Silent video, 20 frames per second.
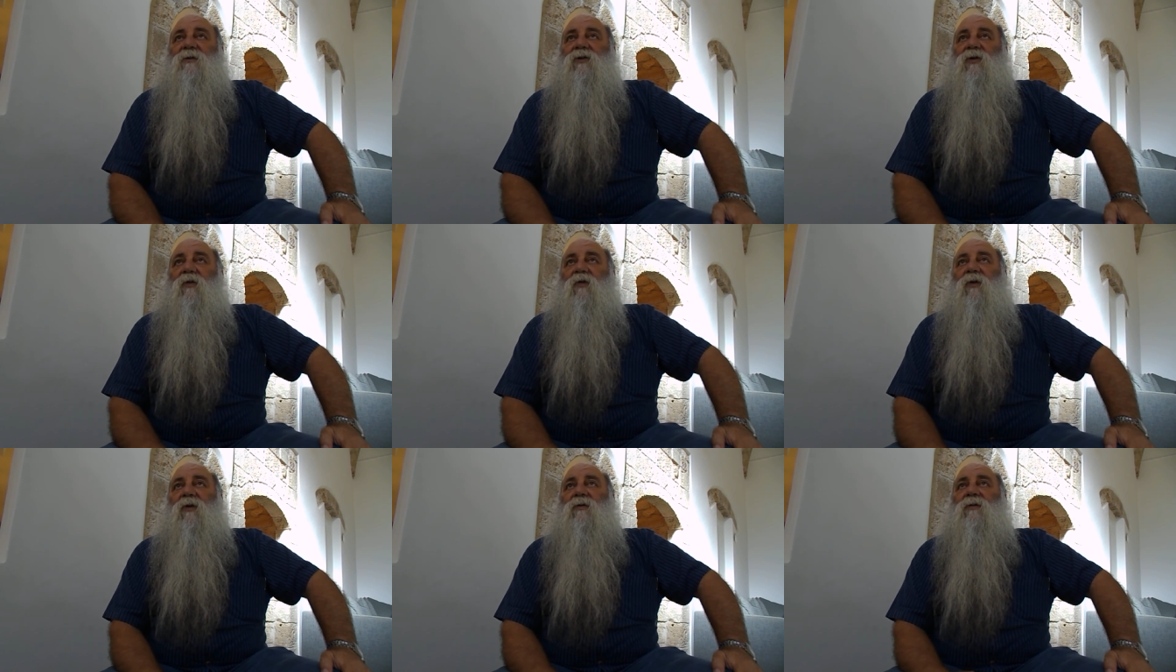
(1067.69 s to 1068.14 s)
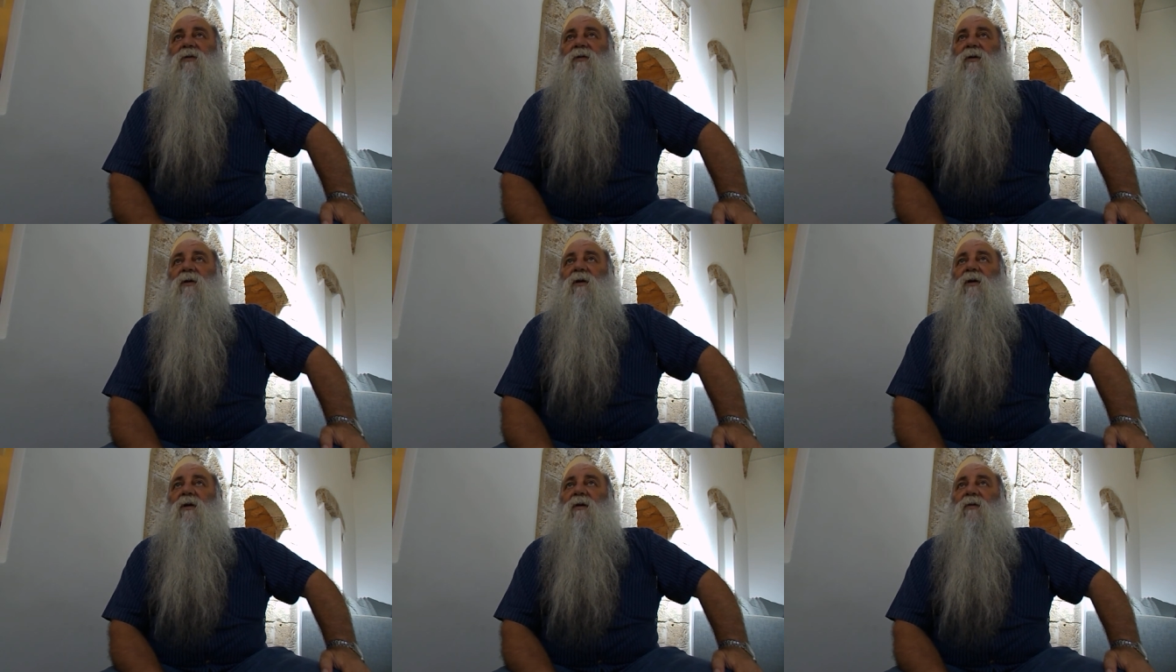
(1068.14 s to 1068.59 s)
so on,
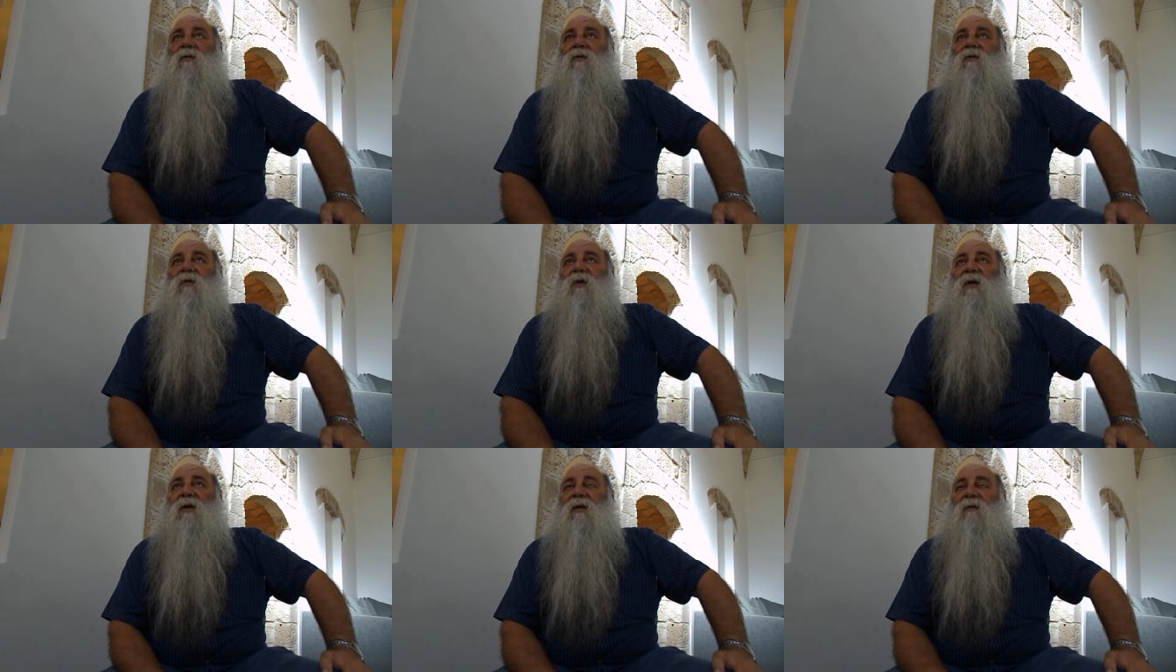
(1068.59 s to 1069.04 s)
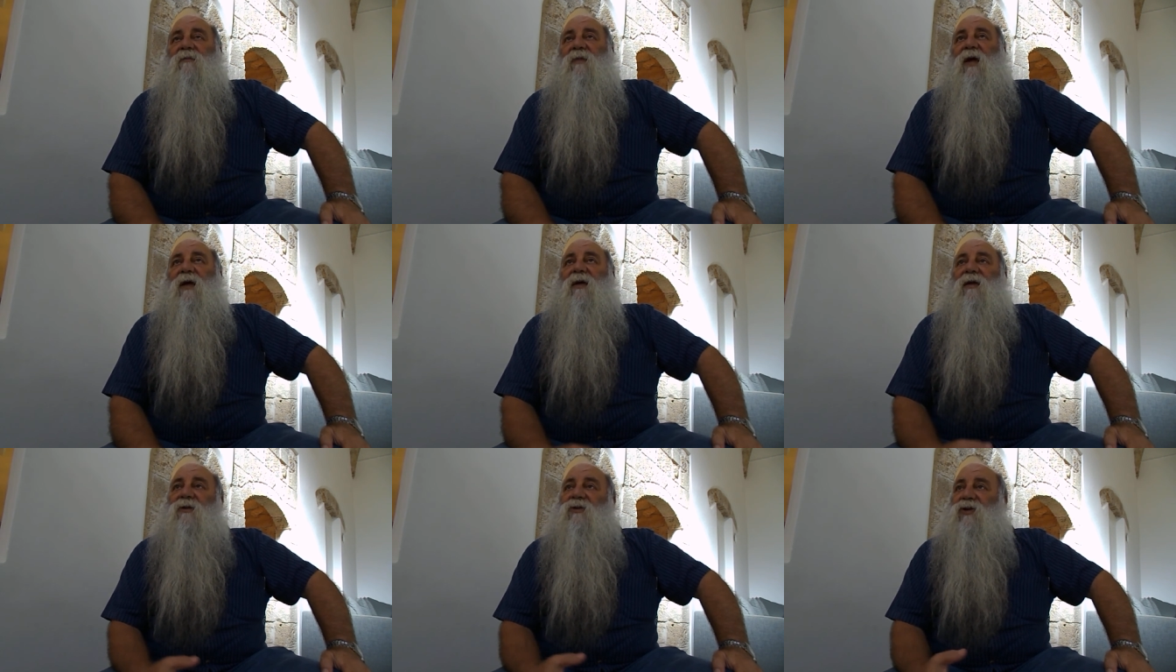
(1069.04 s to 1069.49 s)
we can
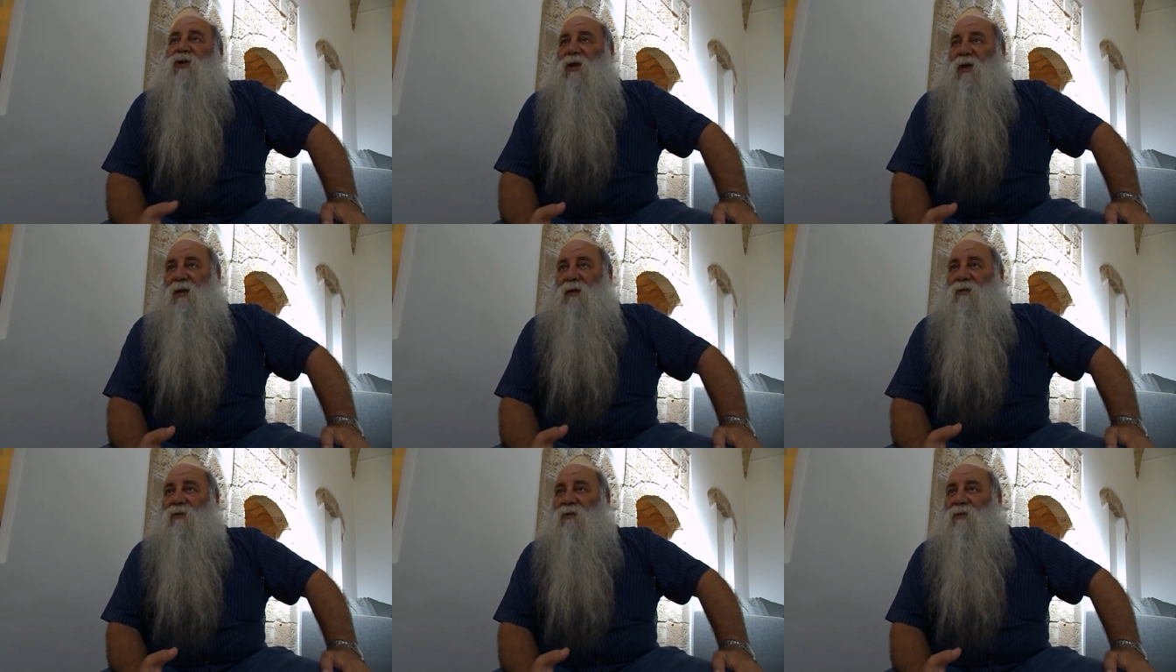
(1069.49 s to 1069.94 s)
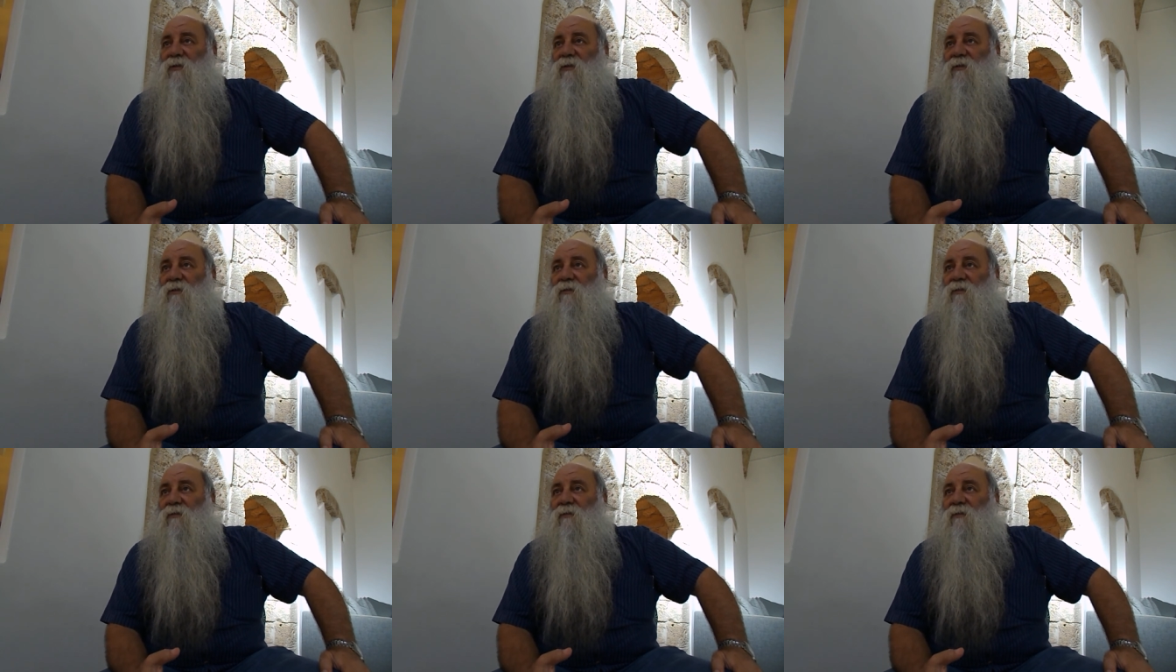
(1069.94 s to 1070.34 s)
make a change